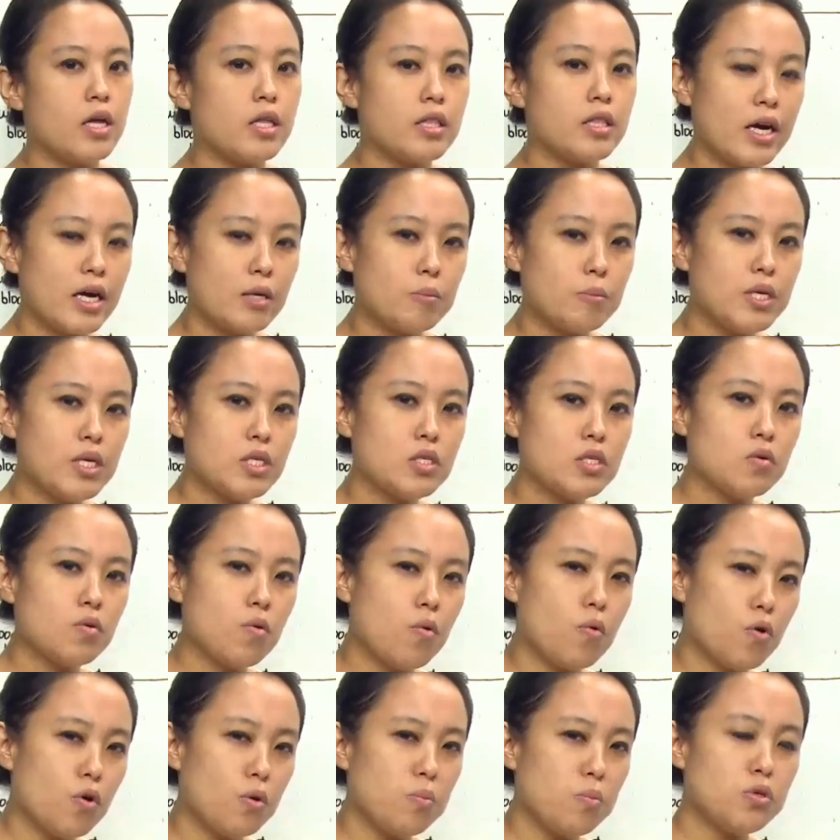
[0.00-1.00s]
That means
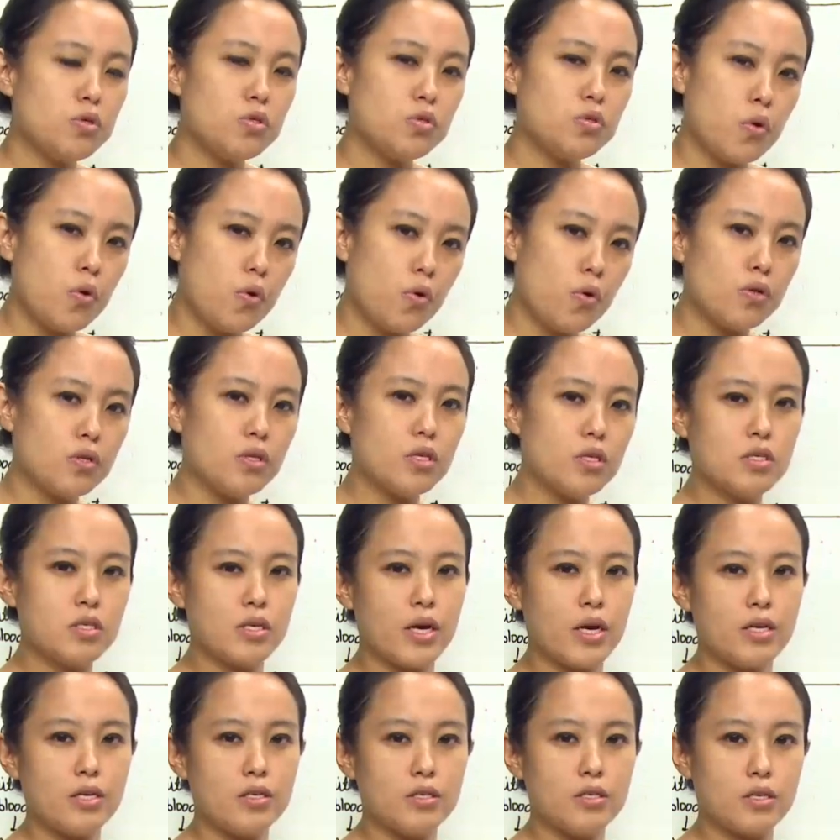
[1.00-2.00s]
almost all the
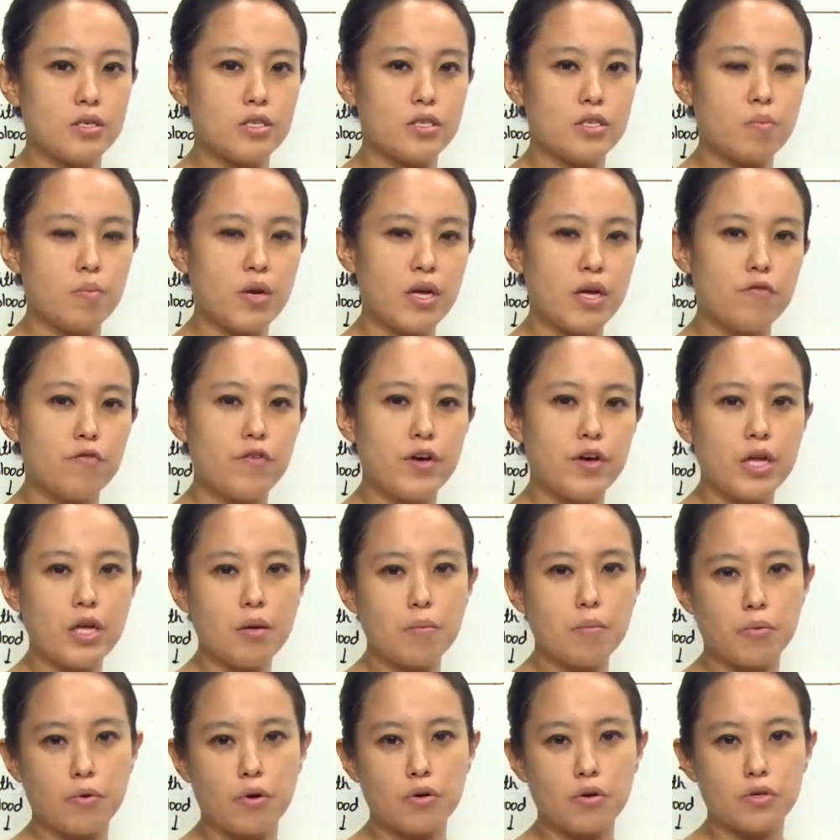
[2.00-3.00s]
scientists play a very
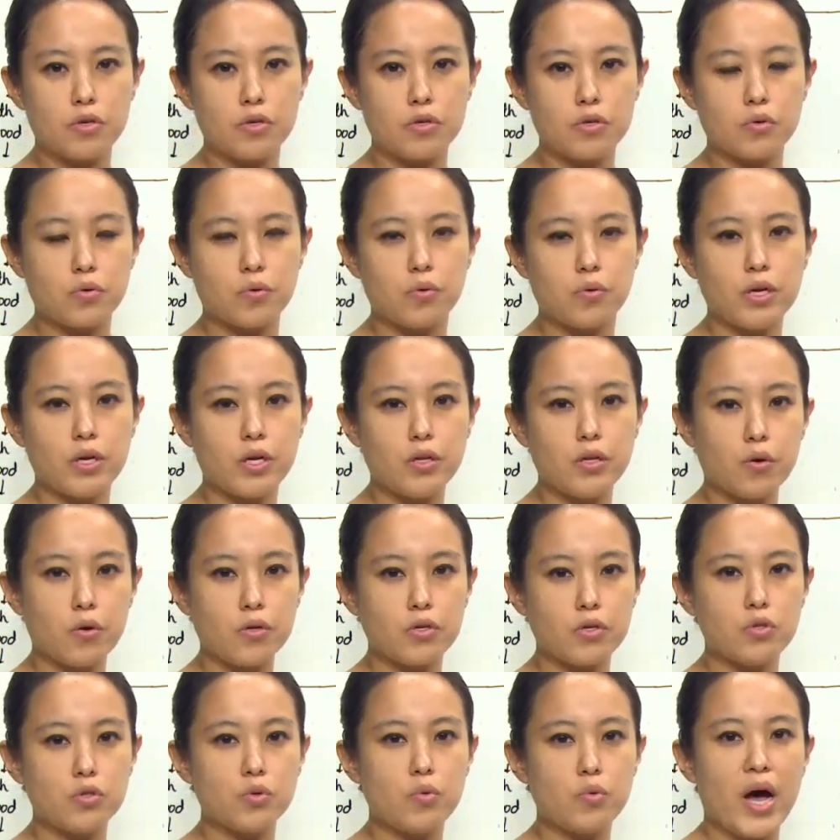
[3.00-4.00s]
important role in
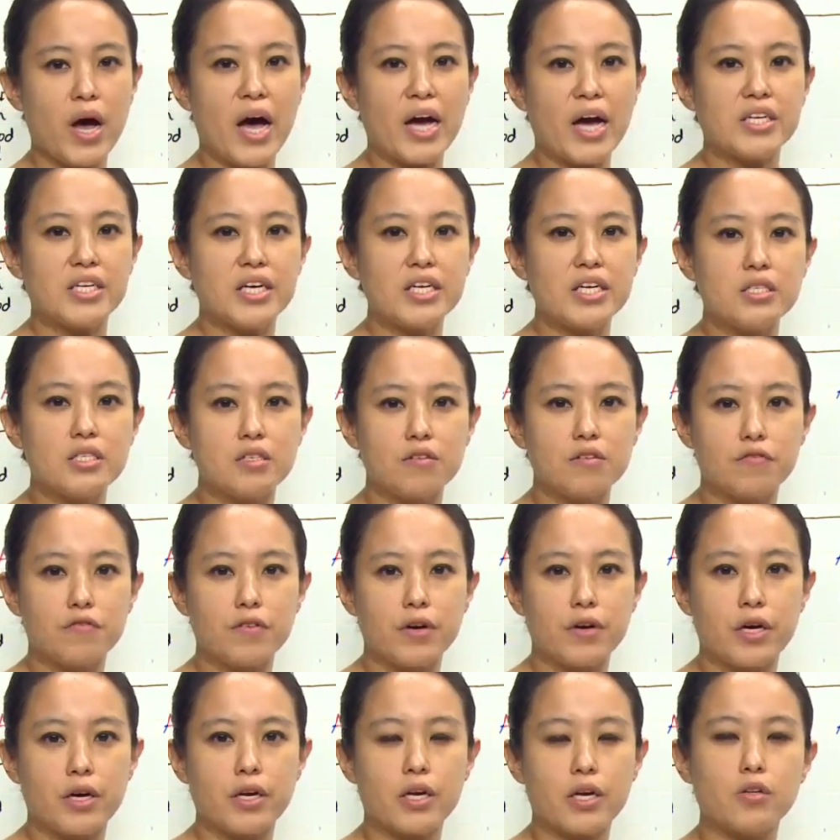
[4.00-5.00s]
order to
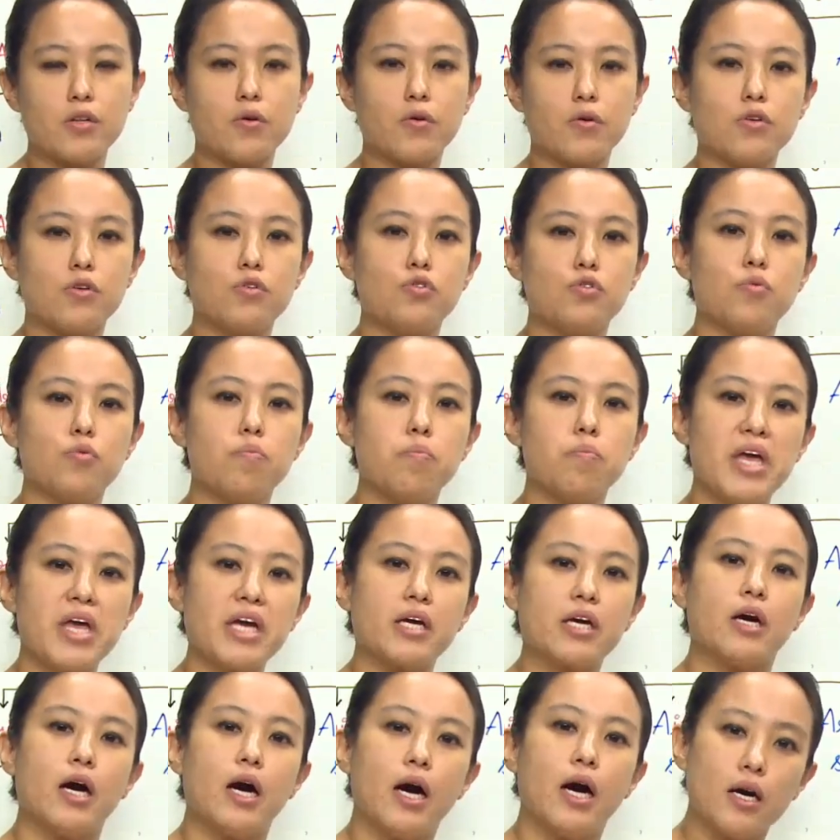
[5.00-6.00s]
identify, in order to
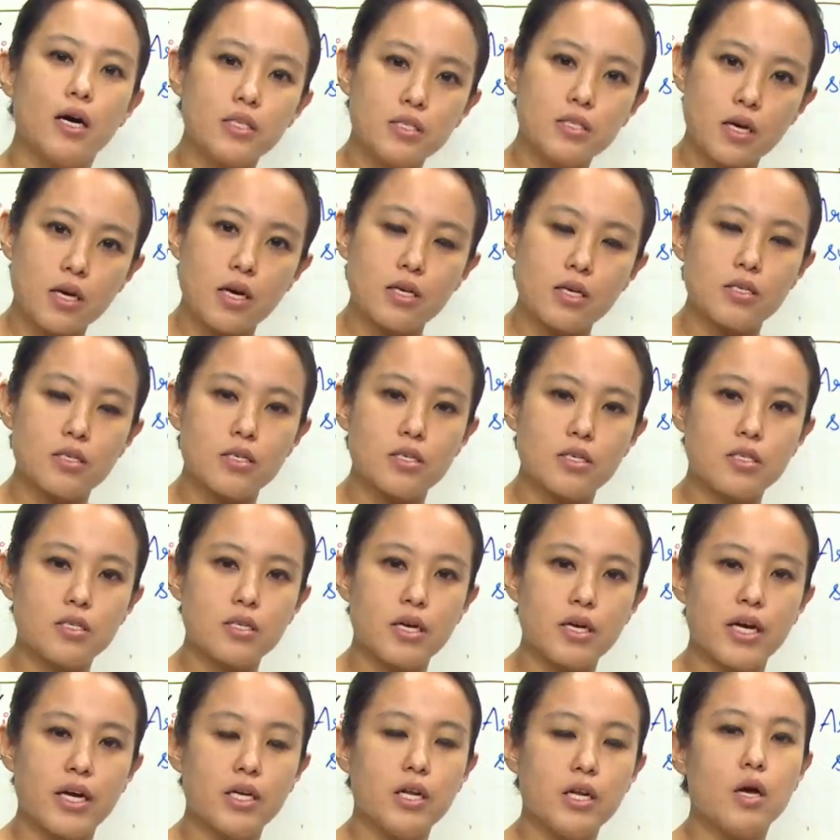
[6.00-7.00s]
make us
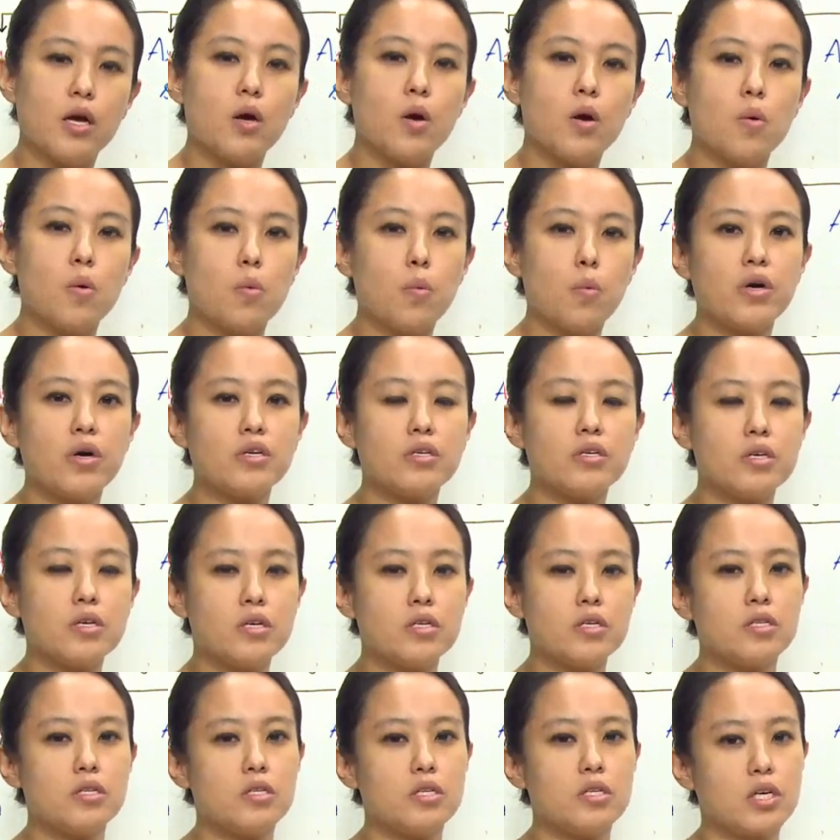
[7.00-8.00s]
understand what
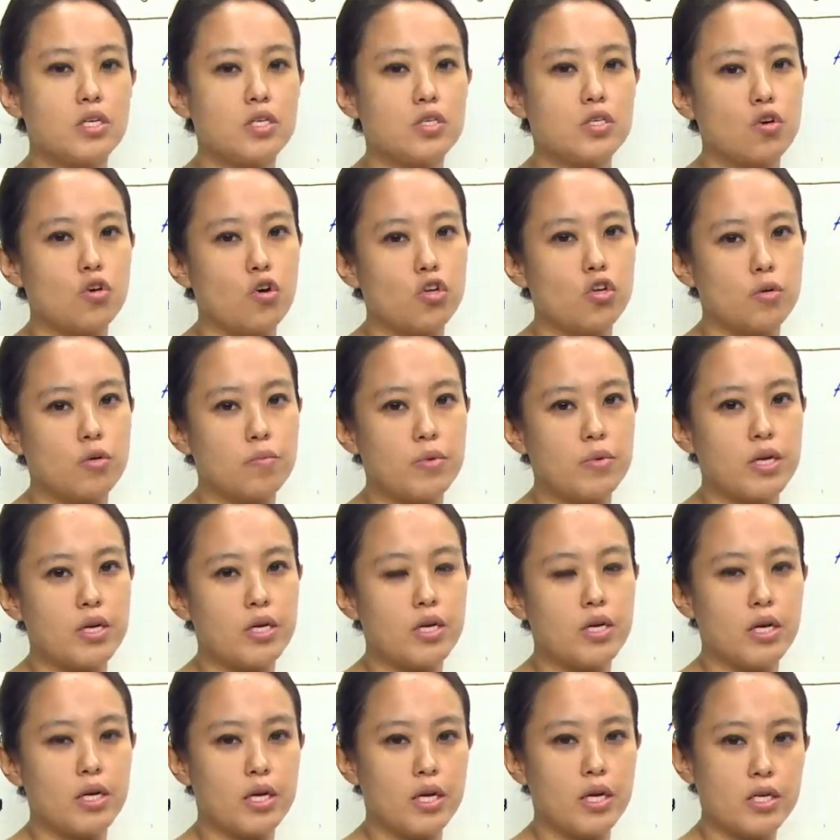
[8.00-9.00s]
this taxonomy
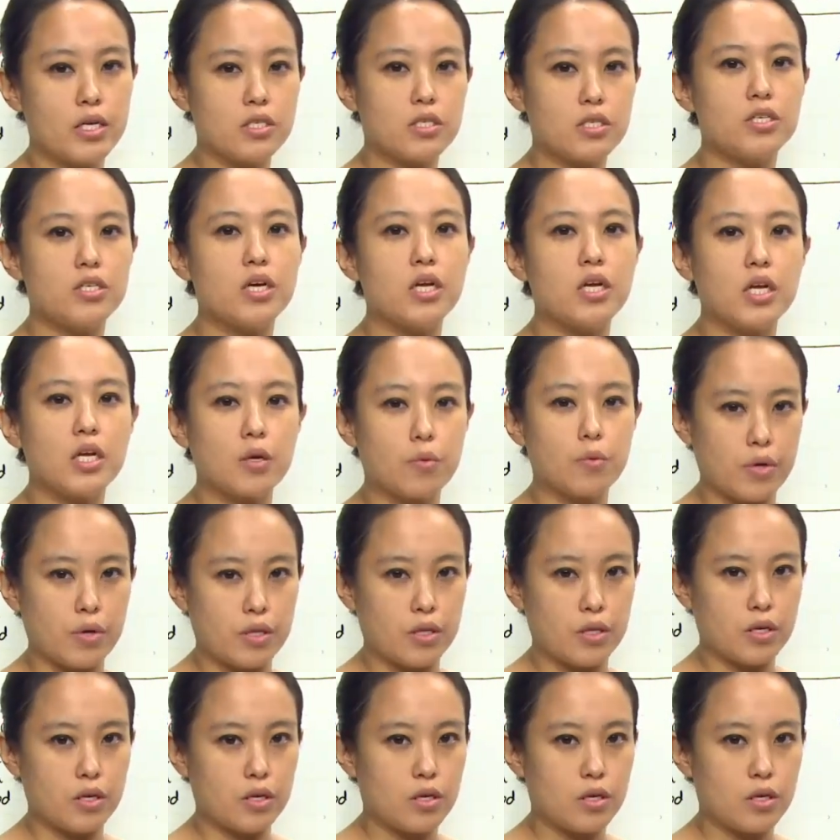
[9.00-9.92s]
is dealing with.